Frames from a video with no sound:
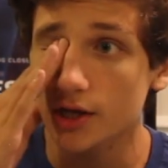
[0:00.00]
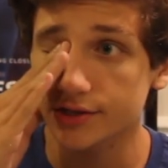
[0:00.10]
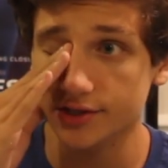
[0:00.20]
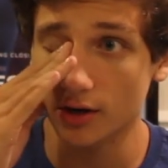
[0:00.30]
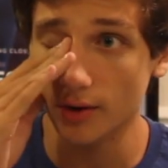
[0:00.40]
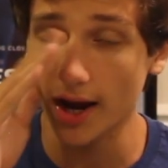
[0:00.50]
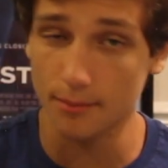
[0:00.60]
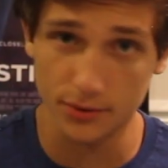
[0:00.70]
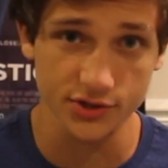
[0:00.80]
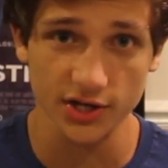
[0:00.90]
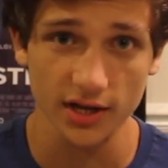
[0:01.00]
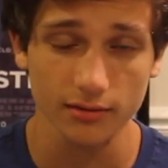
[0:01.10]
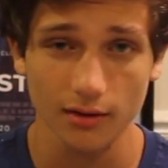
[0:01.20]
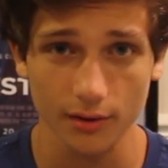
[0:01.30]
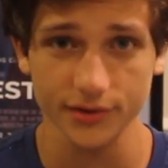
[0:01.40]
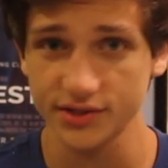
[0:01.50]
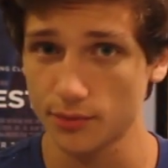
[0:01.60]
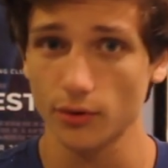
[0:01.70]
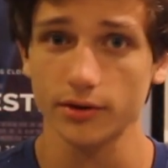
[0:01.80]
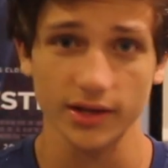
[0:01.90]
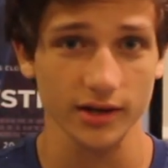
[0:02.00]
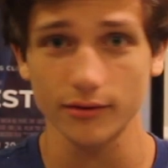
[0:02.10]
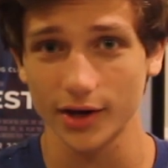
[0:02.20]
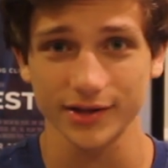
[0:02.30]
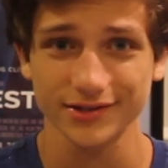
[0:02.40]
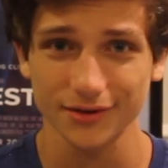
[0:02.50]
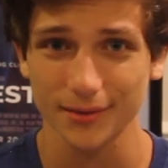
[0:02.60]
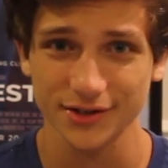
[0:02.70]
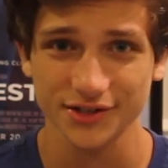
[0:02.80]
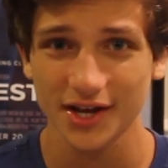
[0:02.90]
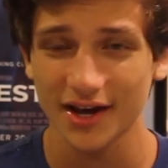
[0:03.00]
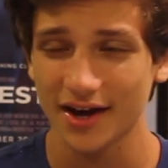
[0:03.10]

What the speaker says: So I appreciate all the support. Thank you guys so much.